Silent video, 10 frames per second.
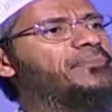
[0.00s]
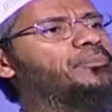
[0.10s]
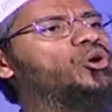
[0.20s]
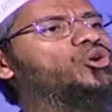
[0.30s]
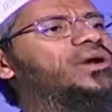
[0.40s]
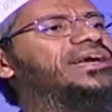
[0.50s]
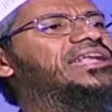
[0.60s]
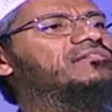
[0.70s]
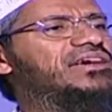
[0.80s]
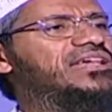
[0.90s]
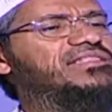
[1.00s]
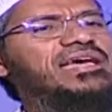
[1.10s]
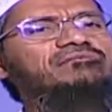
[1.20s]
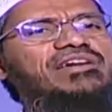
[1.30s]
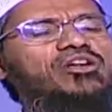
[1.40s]
and portray it in a way.
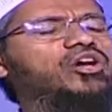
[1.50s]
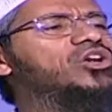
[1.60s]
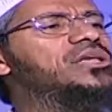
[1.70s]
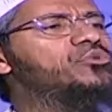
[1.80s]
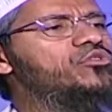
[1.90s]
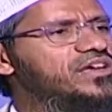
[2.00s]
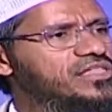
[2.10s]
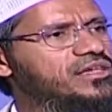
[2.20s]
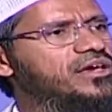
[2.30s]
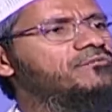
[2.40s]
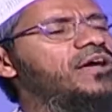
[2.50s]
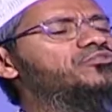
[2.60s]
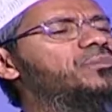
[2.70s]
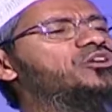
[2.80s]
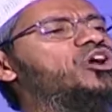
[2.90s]
Same way, not only movies, we
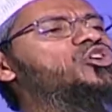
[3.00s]
have to make